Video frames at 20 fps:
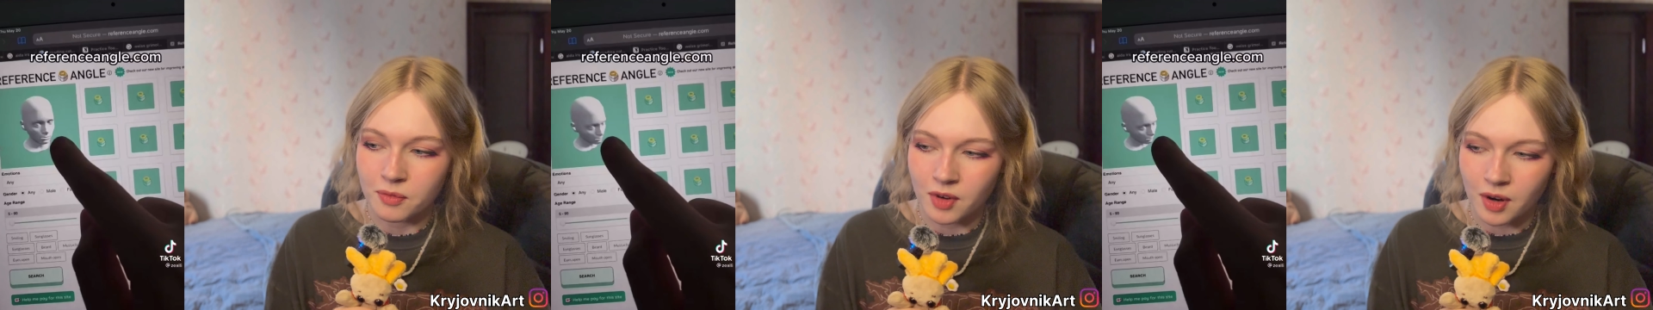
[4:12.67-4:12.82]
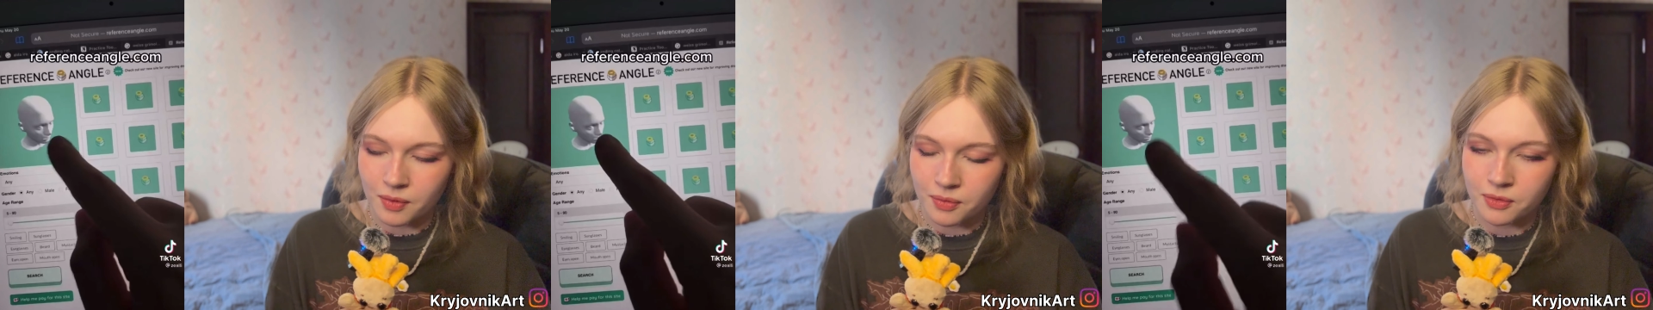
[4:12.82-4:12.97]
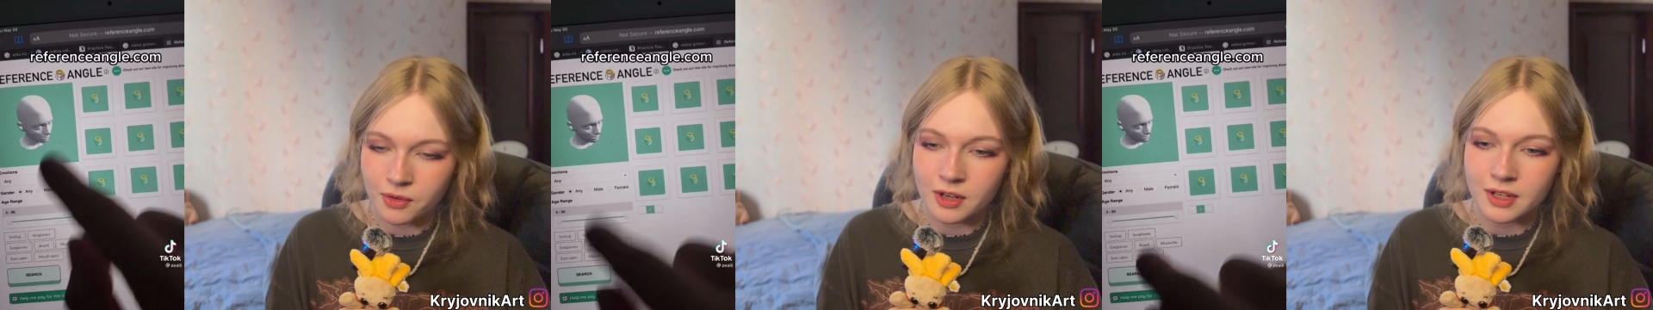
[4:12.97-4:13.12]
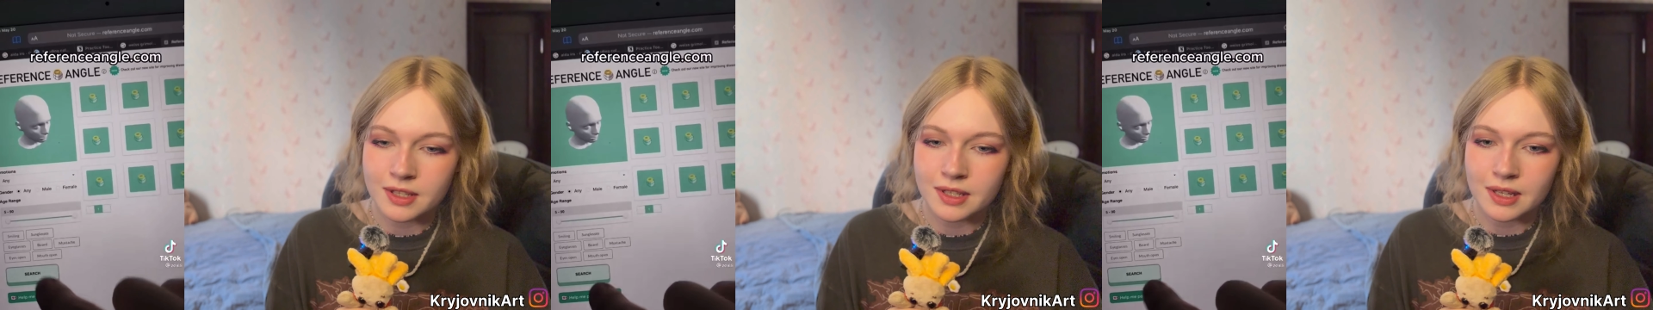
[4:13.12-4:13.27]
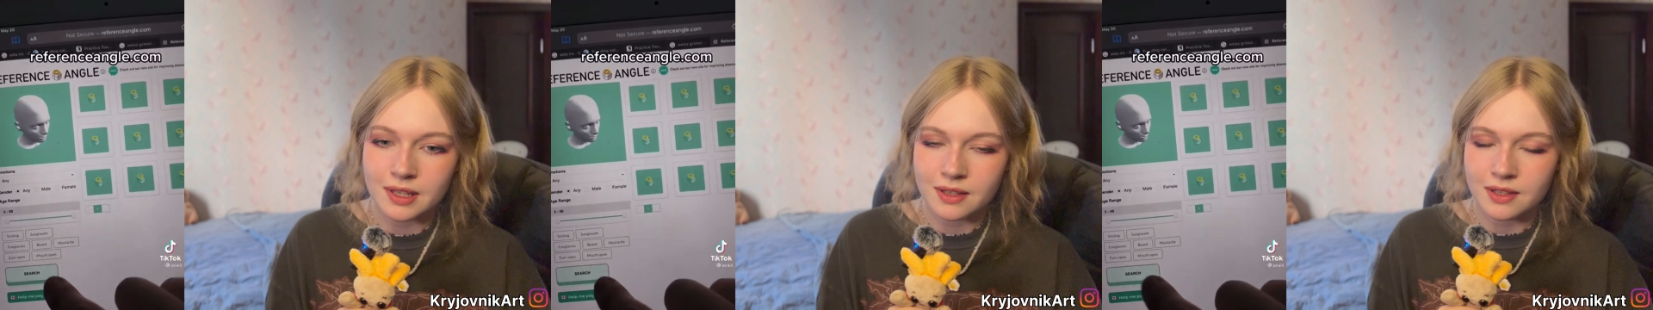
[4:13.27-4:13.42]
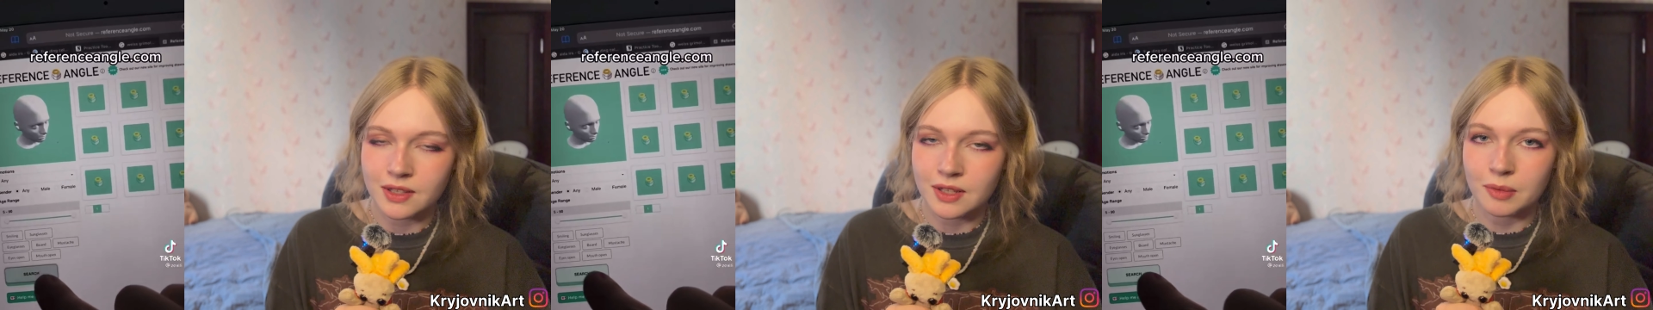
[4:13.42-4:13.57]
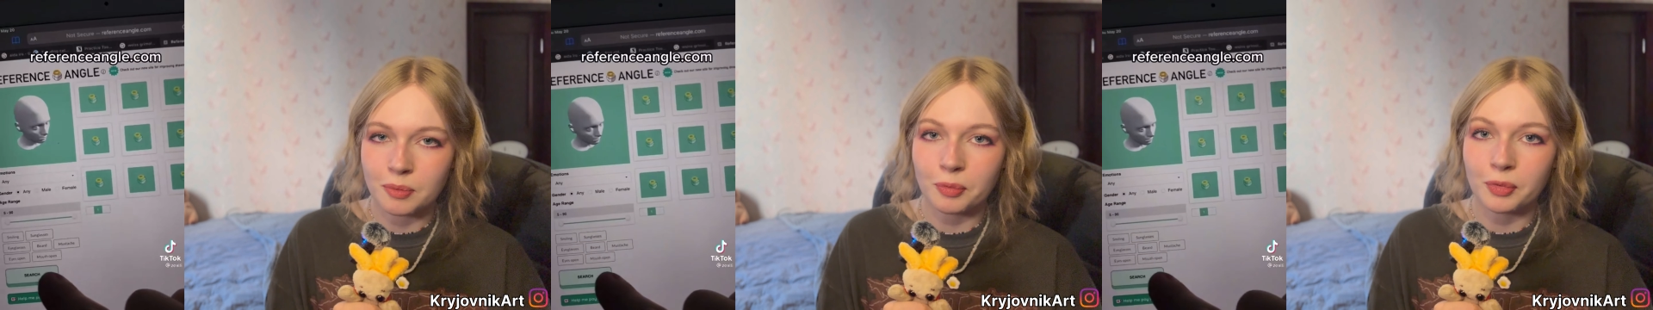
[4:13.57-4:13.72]
reference and
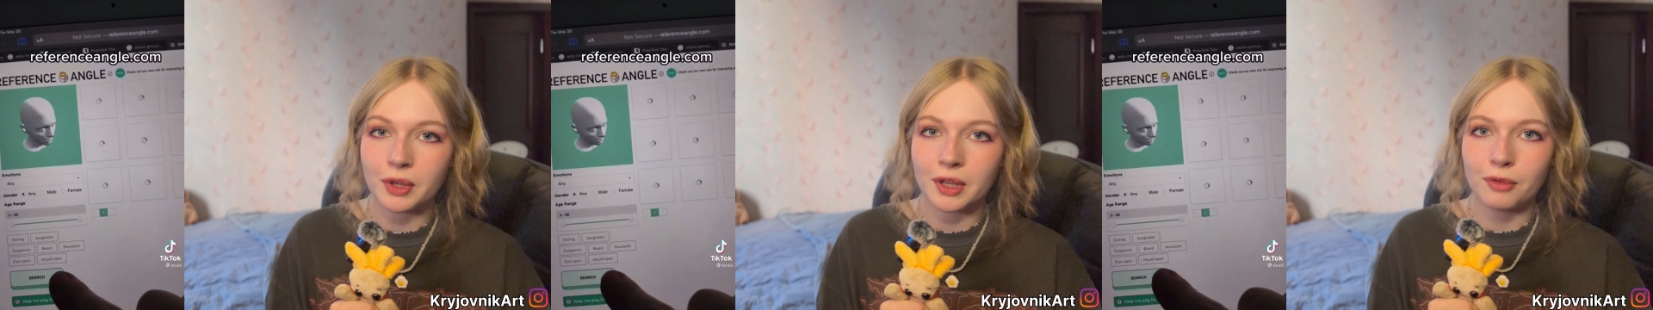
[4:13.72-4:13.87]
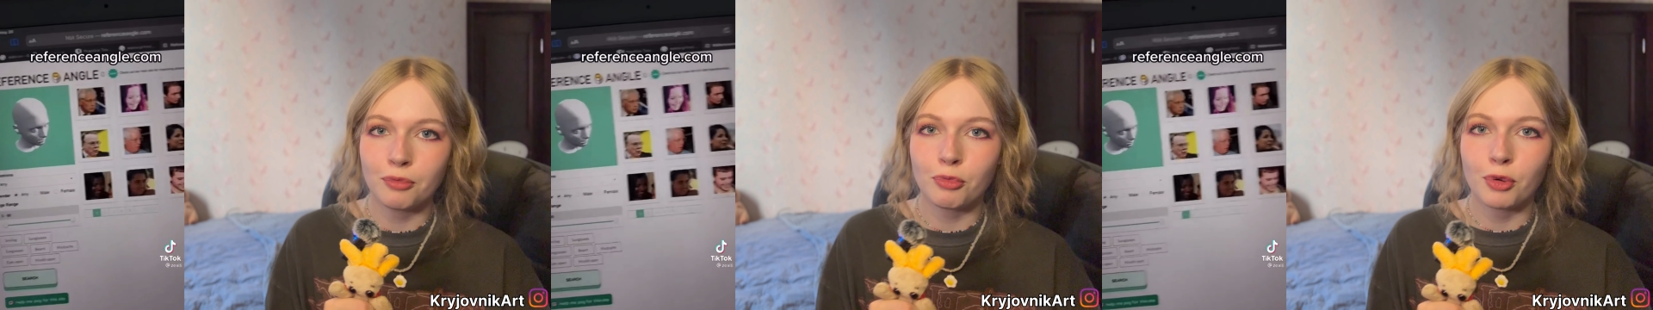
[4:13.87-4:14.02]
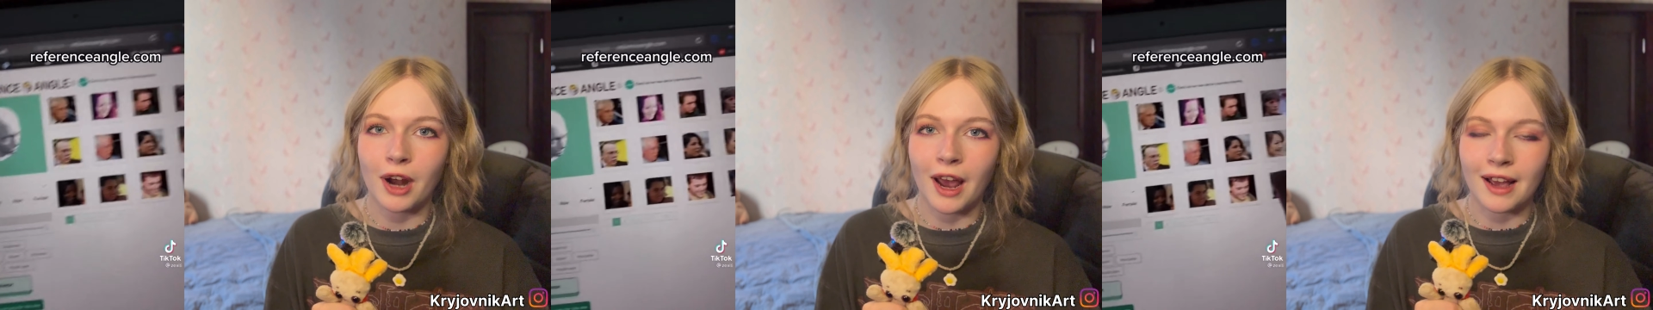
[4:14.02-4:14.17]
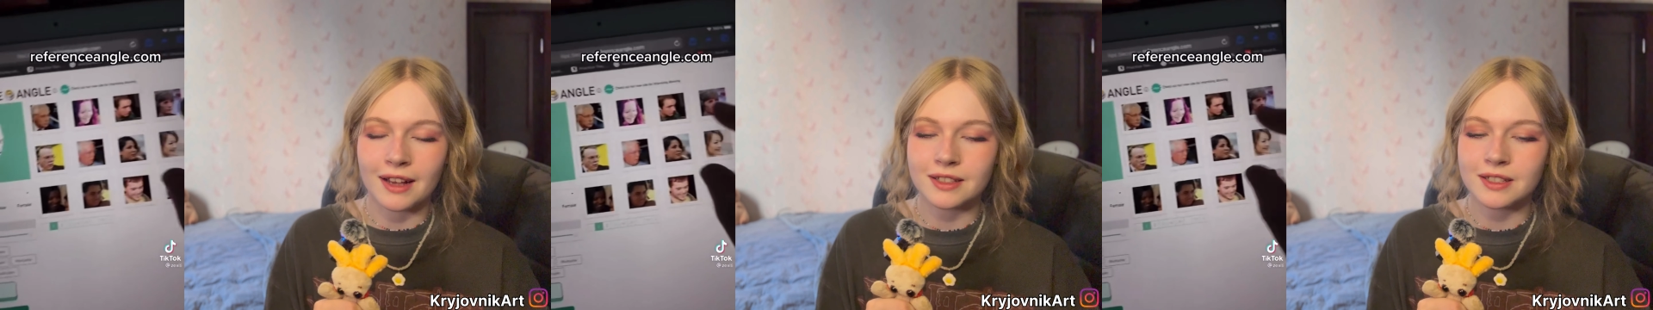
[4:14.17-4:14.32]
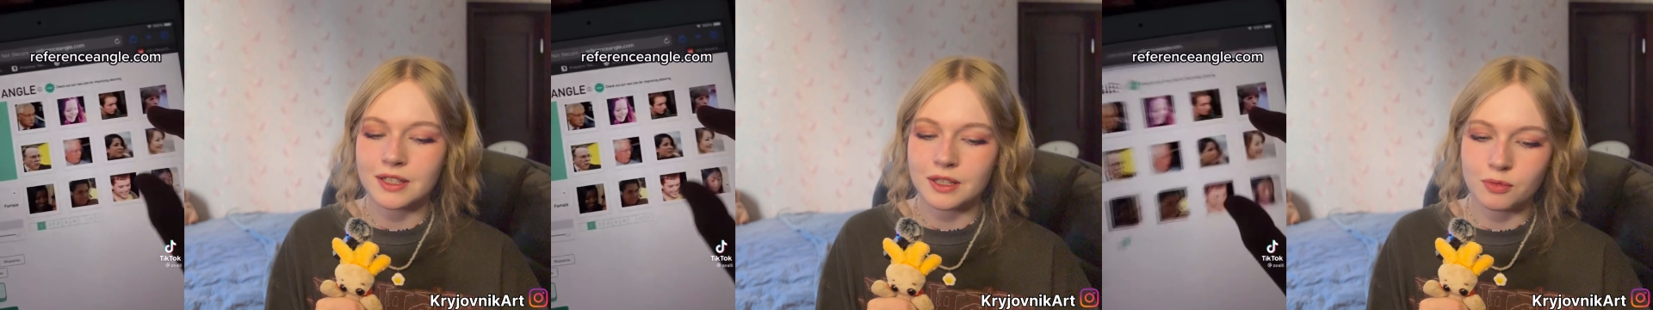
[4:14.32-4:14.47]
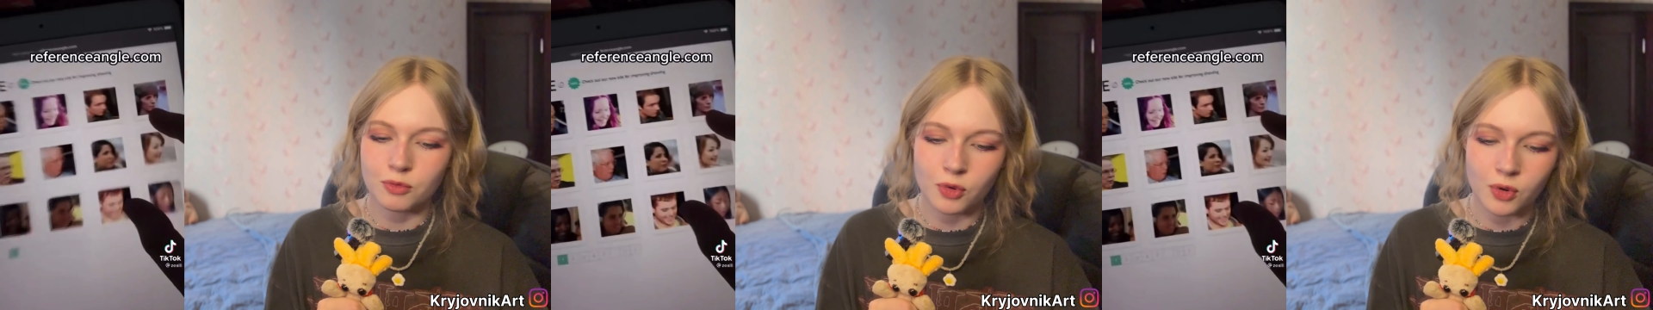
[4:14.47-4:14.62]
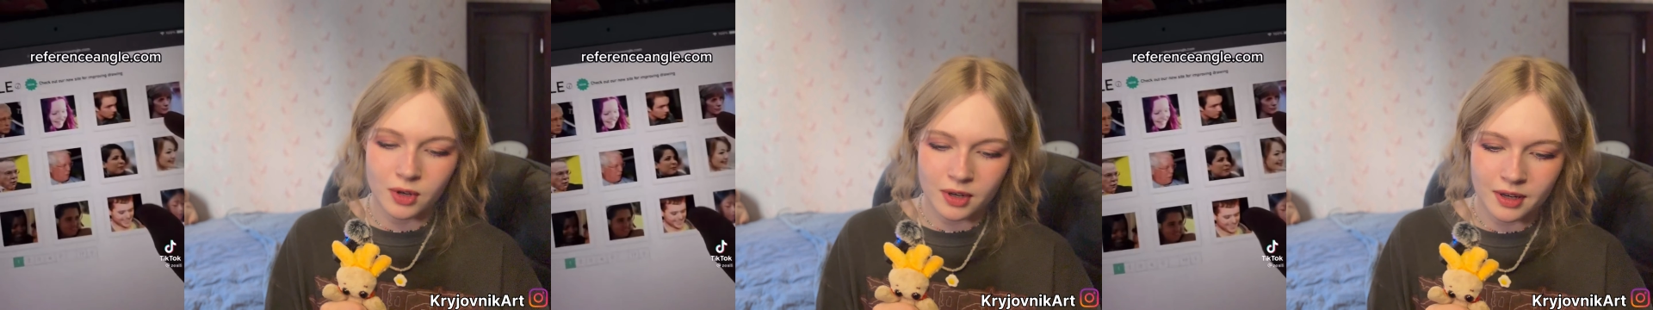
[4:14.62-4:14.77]
simply
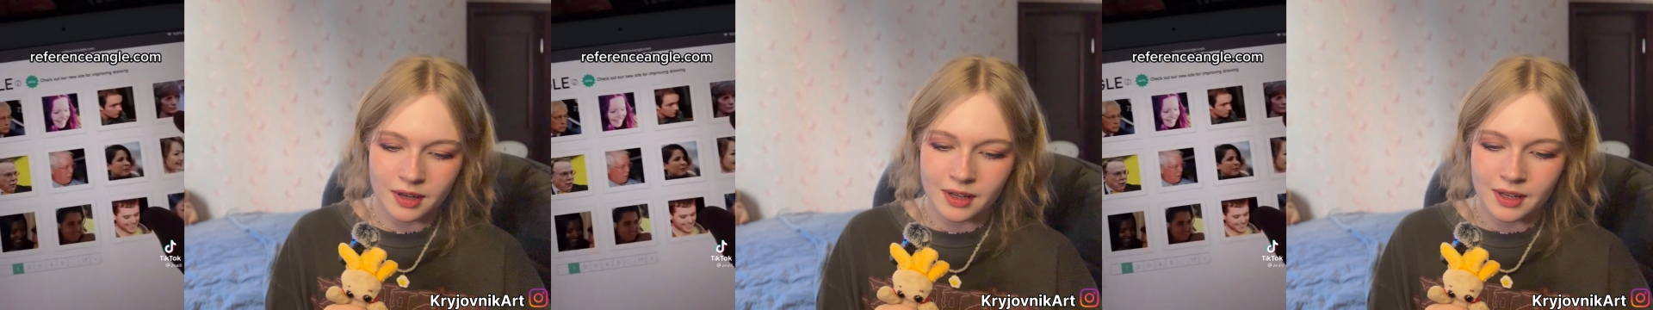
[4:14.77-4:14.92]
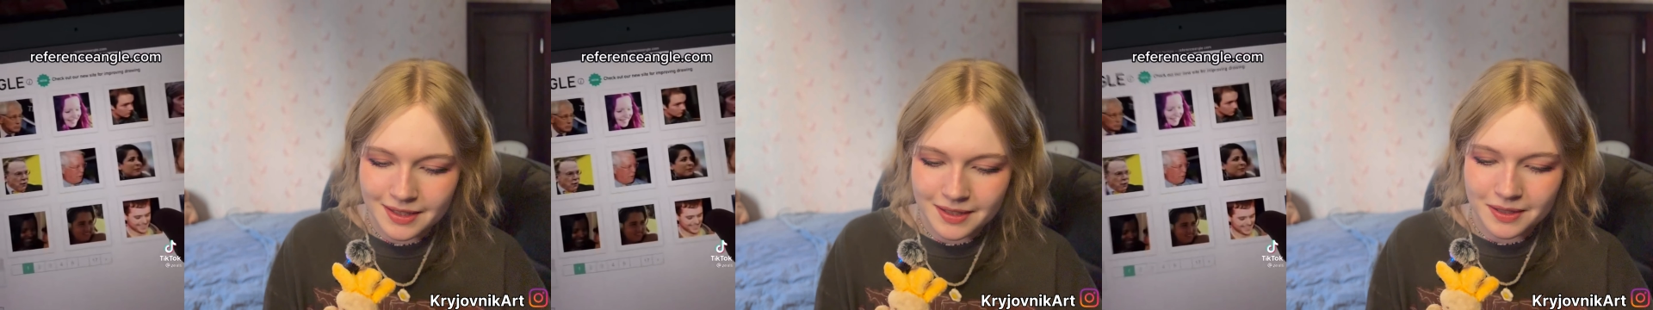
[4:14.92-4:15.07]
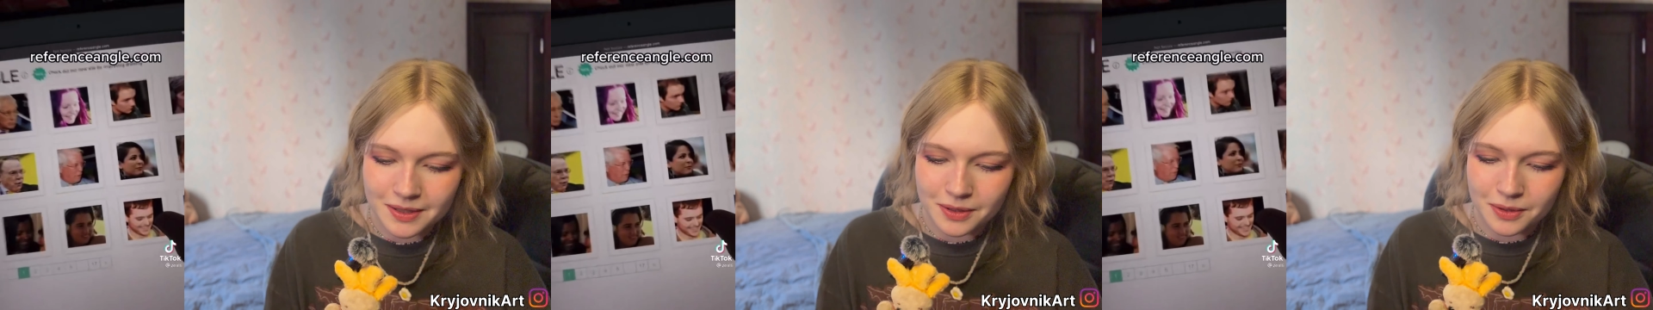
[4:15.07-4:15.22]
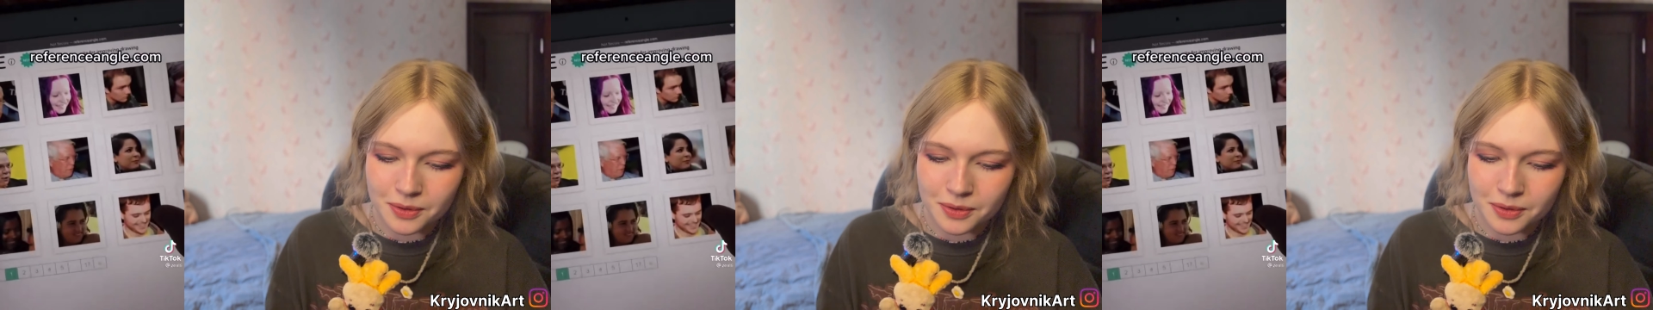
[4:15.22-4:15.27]
practice more is